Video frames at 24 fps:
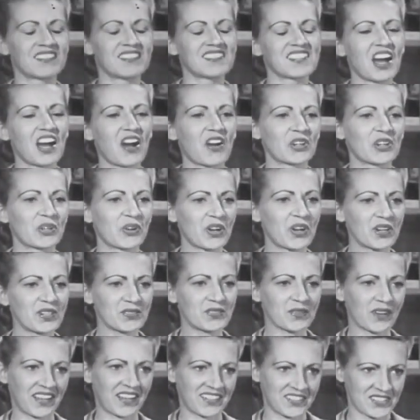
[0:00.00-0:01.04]
Now, in order to
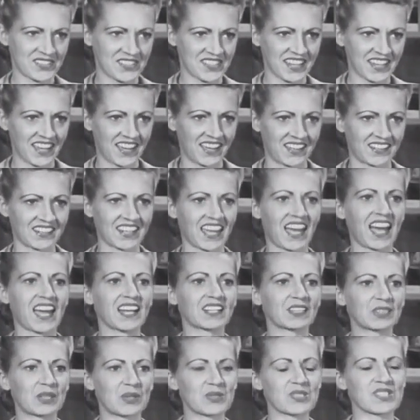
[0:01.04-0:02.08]
understand
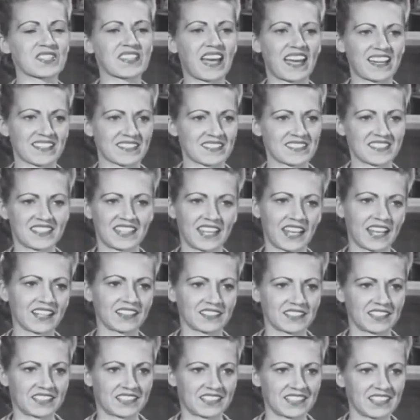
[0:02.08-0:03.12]
Anglo-Saxon
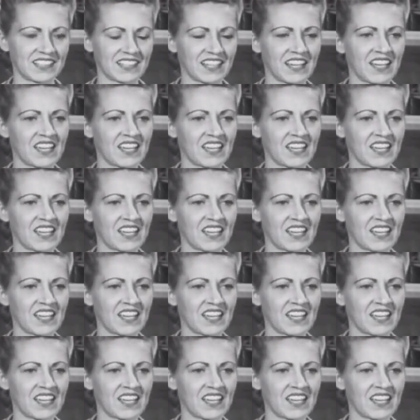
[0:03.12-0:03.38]
England,